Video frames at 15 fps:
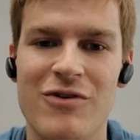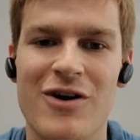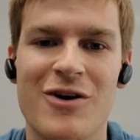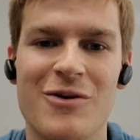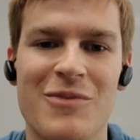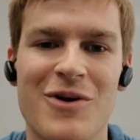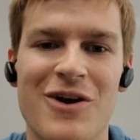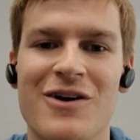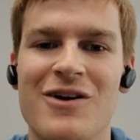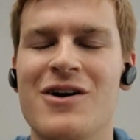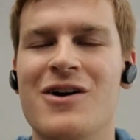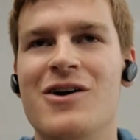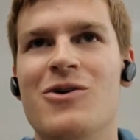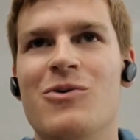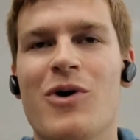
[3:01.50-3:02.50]
from or
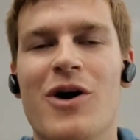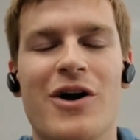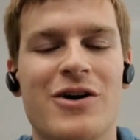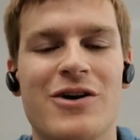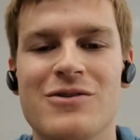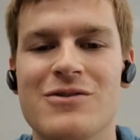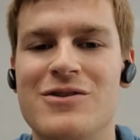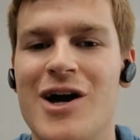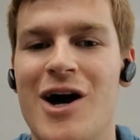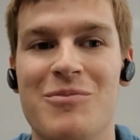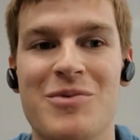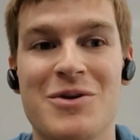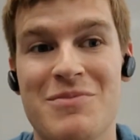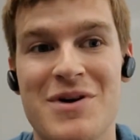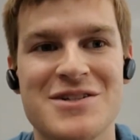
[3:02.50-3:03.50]
where I could
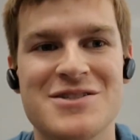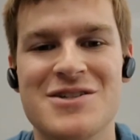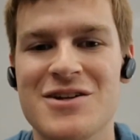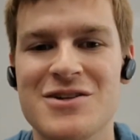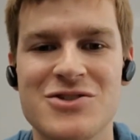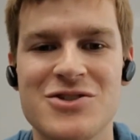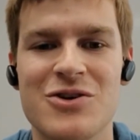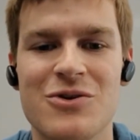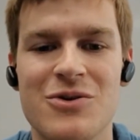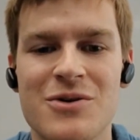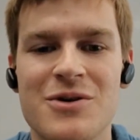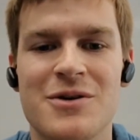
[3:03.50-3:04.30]
copy and paste it into.